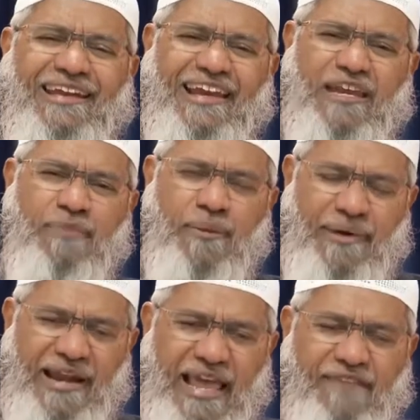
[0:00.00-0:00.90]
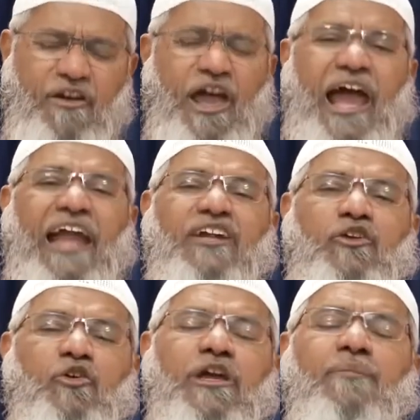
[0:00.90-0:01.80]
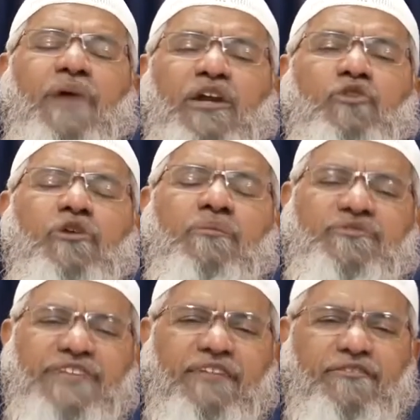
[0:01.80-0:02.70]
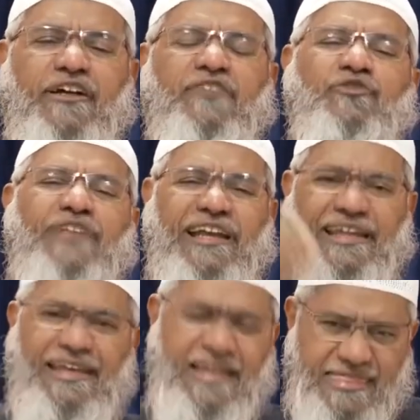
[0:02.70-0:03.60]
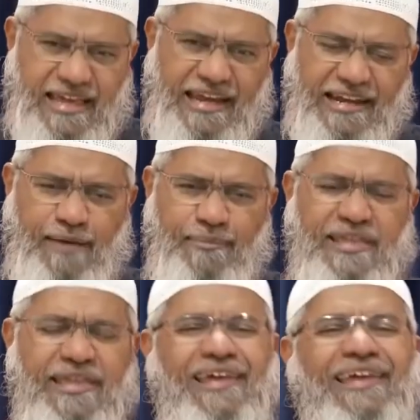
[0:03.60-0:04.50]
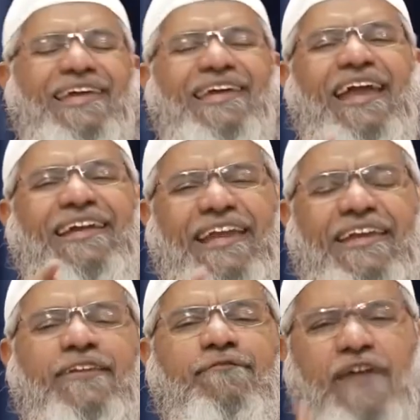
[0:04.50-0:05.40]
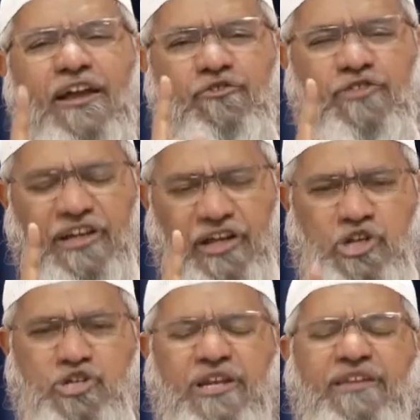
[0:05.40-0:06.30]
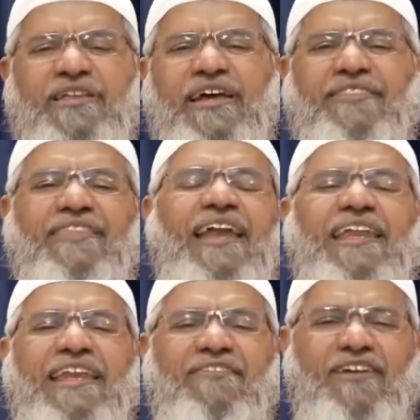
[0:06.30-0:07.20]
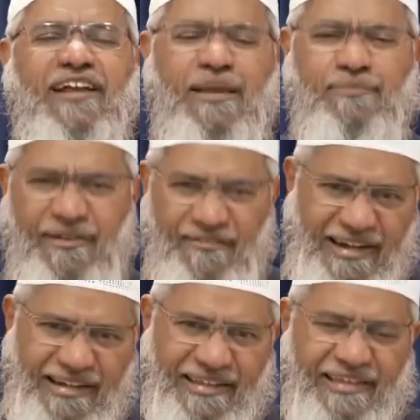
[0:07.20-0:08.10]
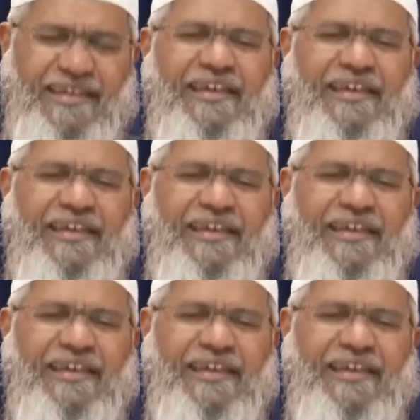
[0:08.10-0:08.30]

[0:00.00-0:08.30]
raised him up alive and took him unto himself so that in the second coming, he can testify to the Christian that he never claimed divinity.